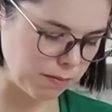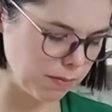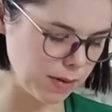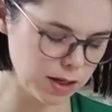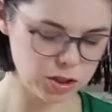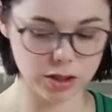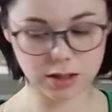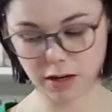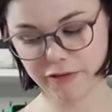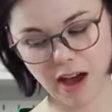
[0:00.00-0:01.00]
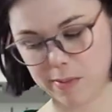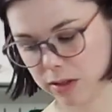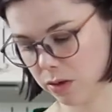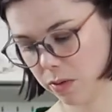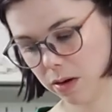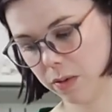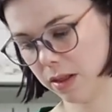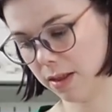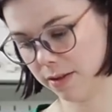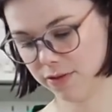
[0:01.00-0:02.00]
Much easier fabric to work
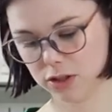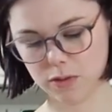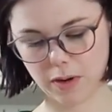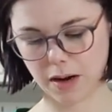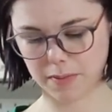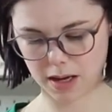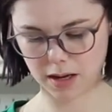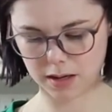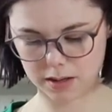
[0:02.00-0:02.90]
with than the first one I made.